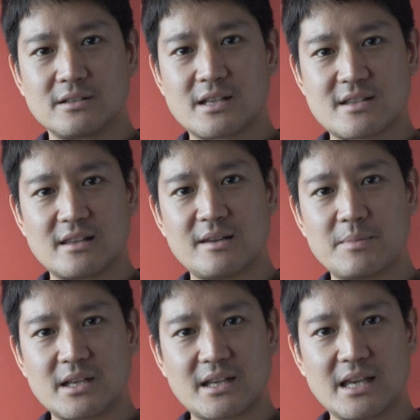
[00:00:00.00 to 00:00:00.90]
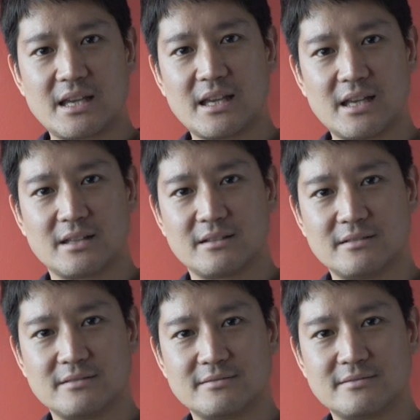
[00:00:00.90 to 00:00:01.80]
does a limiter kick in,
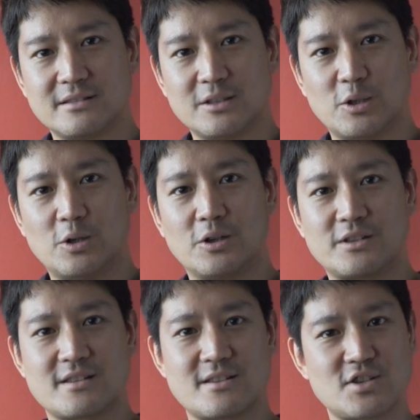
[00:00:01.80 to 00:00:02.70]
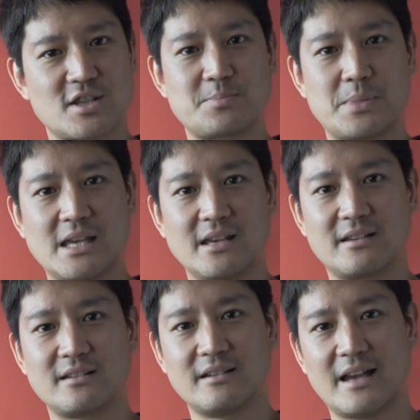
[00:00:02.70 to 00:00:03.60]
or does it just
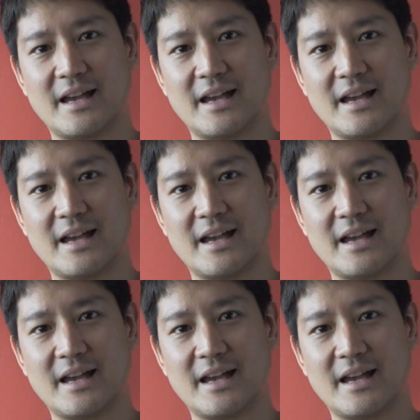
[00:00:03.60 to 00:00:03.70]
peak